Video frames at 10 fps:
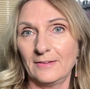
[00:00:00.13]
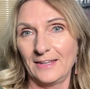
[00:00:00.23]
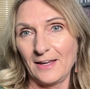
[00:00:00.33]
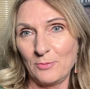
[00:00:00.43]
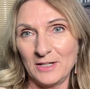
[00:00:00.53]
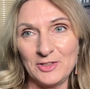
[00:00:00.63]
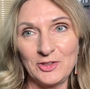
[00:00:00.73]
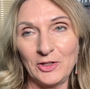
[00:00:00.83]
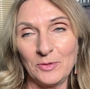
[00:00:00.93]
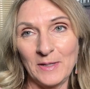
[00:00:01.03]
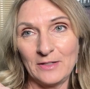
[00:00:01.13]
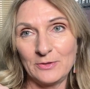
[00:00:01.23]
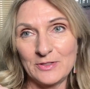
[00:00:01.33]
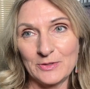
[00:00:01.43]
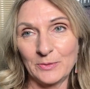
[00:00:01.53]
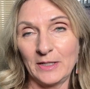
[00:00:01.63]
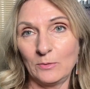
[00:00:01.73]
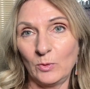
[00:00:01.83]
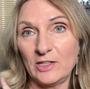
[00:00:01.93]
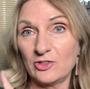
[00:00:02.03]
Okay, I want to show you my new
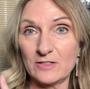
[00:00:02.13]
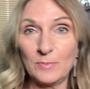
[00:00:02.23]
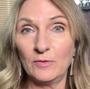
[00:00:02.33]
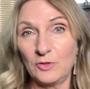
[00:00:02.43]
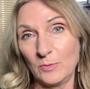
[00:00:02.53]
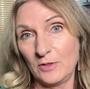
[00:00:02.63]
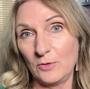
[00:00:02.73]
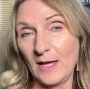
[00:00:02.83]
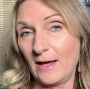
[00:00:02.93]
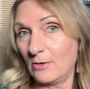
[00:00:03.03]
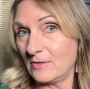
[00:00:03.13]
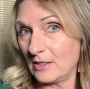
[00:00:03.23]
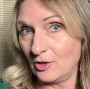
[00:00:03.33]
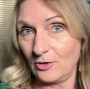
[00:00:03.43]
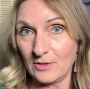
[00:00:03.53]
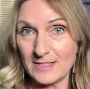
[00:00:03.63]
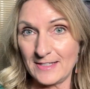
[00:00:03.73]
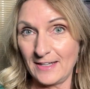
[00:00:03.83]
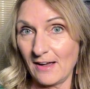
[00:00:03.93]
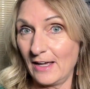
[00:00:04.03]
screen. We just moved to a new house and you
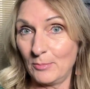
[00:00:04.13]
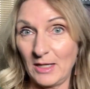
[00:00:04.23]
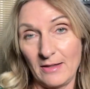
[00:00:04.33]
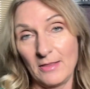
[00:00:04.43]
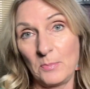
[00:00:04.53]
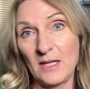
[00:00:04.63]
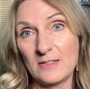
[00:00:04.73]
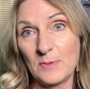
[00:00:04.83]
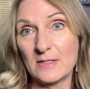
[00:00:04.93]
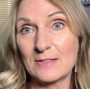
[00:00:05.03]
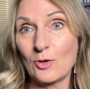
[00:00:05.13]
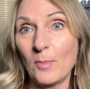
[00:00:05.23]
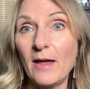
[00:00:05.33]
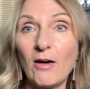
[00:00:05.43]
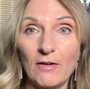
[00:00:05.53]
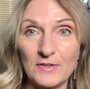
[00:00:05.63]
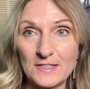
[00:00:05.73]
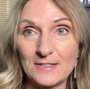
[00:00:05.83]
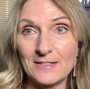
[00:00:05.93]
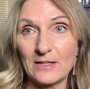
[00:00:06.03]
can see I'm in the basement. So my
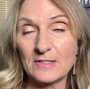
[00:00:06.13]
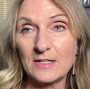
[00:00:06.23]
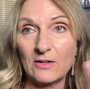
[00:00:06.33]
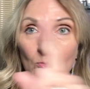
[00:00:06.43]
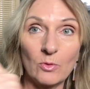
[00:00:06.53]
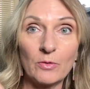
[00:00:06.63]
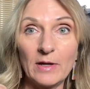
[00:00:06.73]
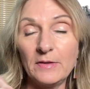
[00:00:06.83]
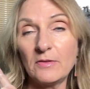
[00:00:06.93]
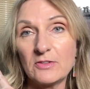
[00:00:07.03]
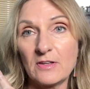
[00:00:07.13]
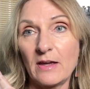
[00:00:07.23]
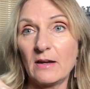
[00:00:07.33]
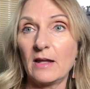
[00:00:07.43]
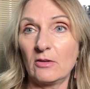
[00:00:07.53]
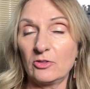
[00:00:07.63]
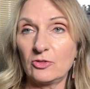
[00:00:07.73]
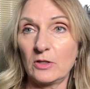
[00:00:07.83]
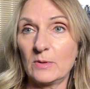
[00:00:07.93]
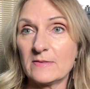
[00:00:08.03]
office is downstairs. We'll go around the other side and
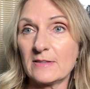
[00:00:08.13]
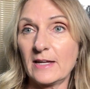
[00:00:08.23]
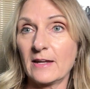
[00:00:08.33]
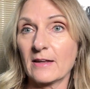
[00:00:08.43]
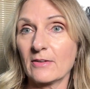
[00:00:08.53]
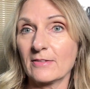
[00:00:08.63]
I'll show you what it's like.